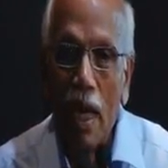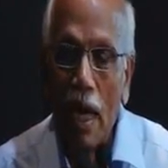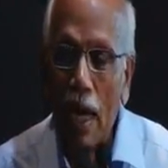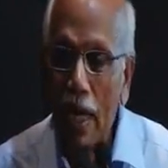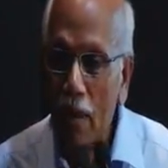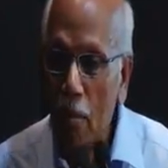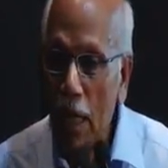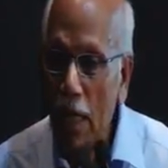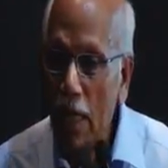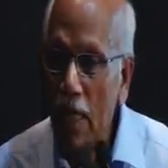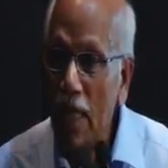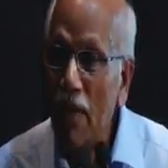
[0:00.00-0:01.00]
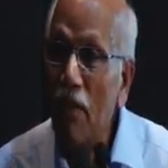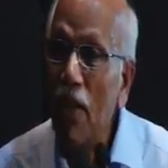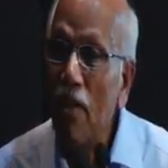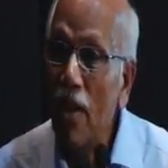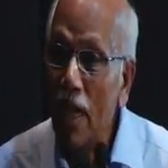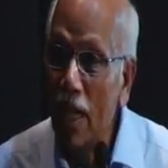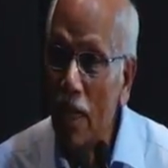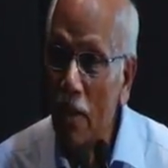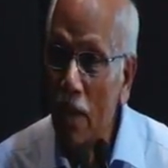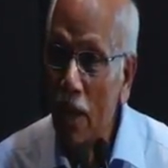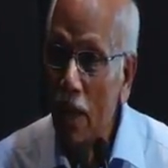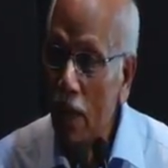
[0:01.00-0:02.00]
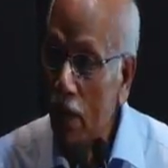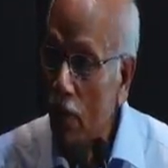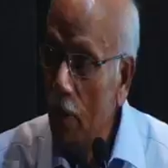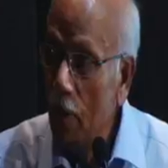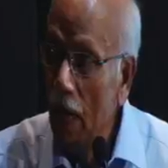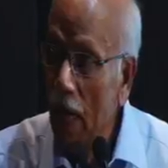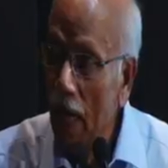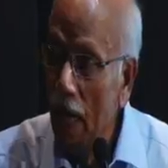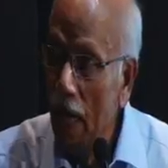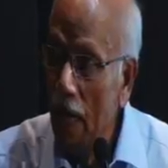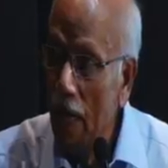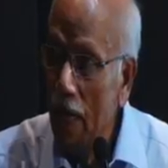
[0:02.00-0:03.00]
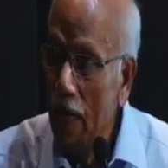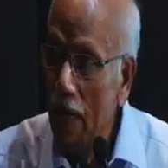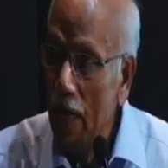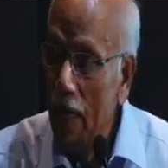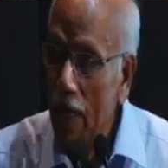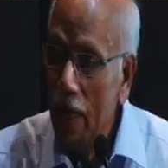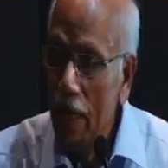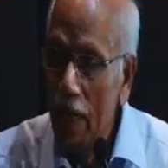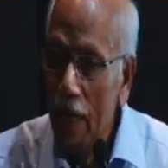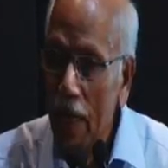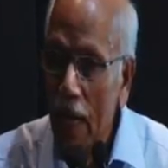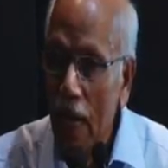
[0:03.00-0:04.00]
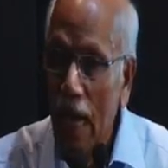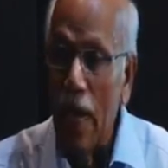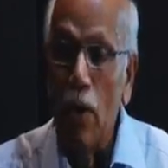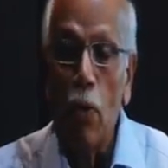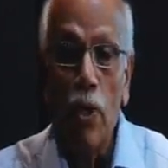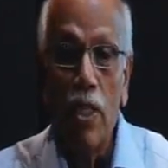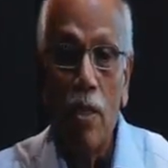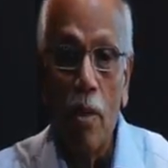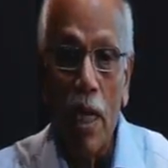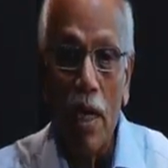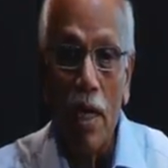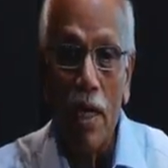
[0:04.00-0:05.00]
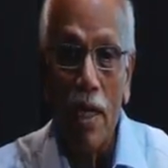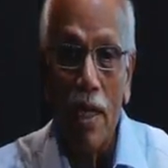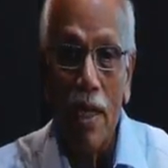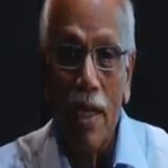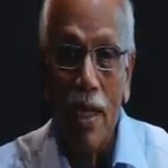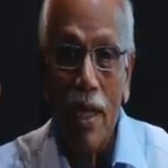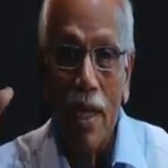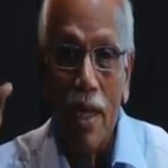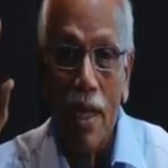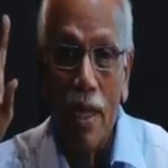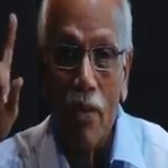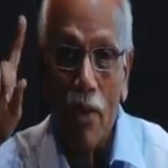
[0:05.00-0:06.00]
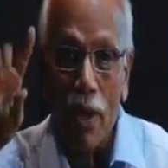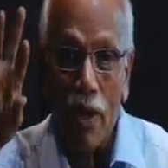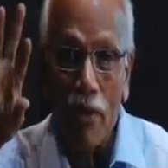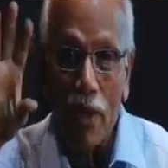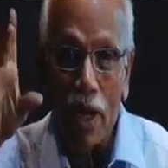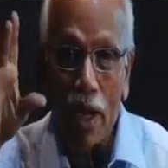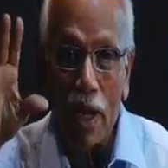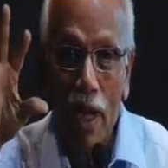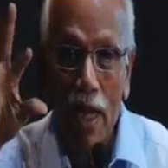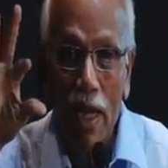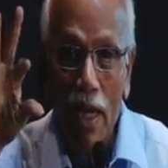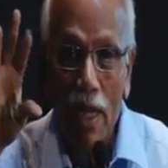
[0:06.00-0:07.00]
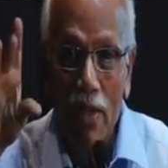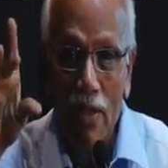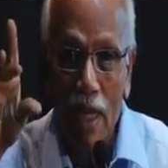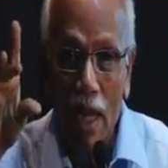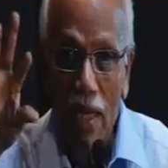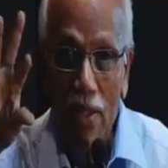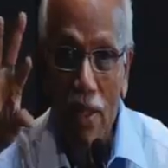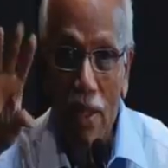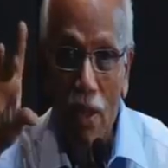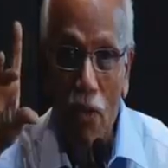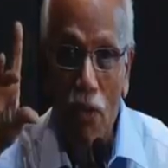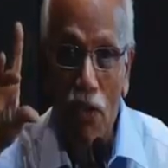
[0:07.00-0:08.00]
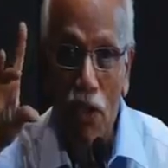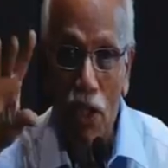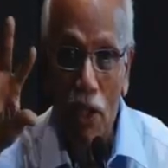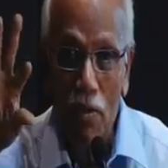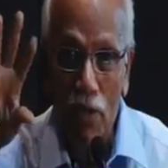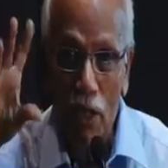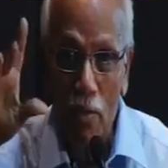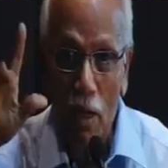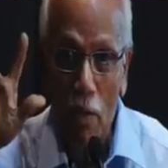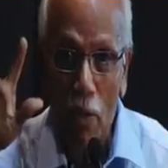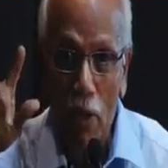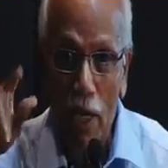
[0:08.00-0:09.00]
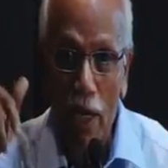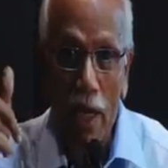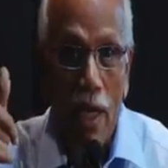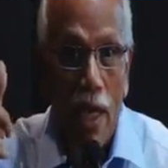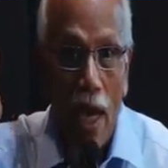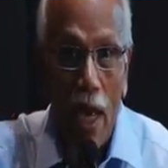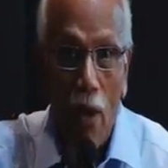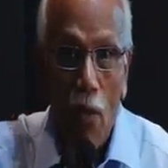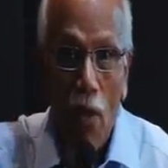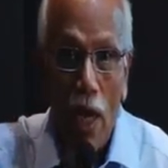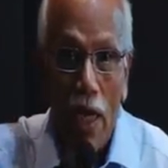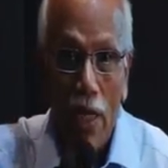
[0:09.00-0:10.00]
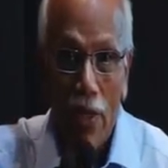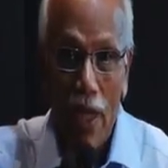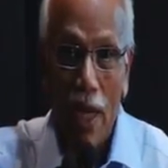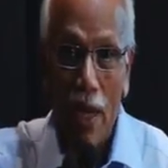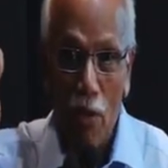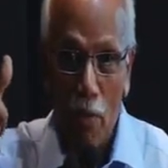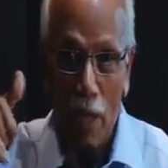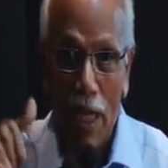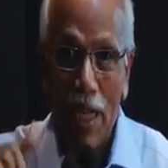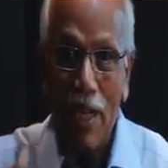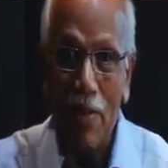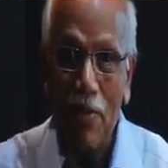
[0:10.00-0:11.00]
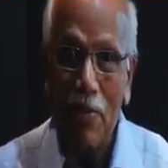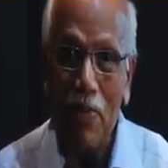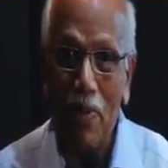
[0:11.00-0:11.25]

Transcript: And the mind is everywhere. It's in my hand. And who is the mind? For every 9 cells of germs in my body, I have 1 cell of mine.